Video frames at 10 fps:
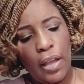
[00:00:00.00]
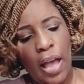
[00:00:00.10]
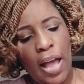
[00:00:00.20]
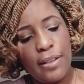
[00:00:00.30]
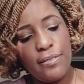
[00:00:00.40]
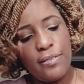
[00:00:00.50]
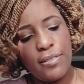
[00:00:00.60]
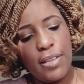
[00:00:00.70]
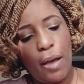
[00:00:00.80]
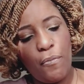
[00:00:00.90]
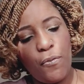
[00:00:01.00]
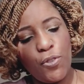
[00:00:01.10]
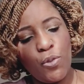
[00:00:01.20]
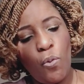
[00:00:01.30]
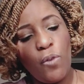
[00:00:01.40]
And Psalm
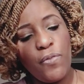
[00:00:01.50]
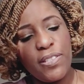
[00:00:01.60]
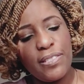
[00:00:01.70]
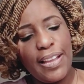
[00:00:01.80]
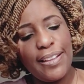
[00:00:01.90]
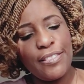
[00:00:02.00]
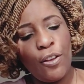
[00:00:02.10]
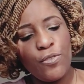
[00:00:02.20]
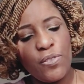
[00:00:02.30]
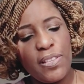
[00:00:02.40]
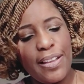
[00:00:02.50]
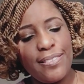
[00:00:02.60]
41 verse 9 tells us that he